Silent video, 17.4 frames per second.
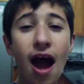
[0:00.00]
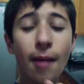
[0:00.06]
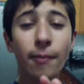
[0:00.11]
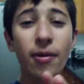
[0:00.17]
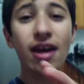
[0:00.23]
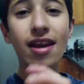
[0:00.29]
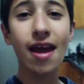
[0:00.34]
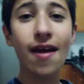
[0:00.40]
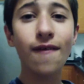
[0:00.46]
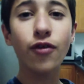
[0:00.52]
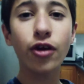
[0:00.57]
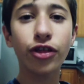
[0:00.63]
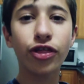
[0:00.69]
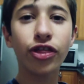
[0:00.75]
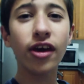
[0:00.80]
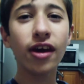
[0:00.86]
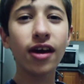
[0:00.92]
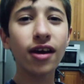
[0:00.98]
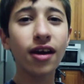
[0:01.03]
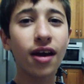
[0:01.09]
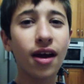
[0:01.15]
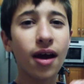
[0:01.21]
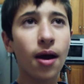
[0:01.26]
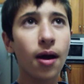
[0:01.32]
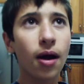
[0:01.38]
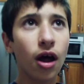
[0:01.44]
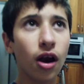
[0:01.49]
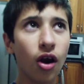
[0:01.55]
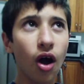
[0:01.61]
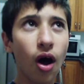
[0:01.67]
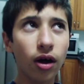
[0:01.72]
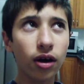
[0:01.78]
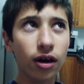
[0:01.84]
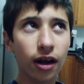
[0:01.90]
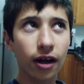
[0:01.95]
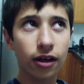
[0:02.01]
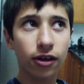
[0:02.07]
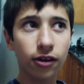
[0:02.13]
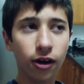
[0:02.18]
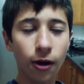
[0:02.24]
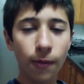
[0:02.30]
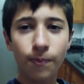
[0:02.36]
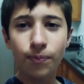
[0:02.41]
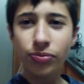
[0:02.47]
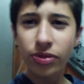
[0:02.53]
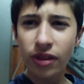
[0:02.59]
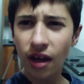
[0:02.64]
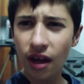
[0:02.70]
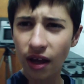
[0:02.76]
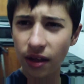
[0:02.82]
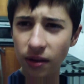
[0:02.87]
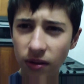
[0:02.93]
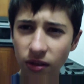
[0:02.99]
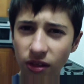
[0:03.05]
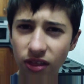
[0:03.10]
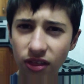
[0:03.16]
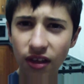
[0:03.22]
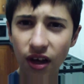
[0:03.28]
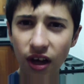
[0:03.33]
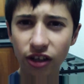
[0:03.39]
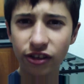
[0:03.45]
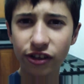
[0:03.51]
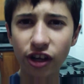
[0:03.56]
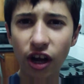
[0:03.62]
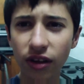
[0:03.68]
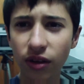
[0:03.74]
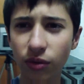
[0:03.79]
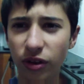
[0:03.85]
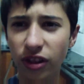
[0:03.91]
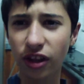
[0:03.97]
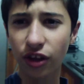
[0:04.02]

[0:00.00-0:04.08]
I mean, mean, everything, a lot, like, you know, the shots with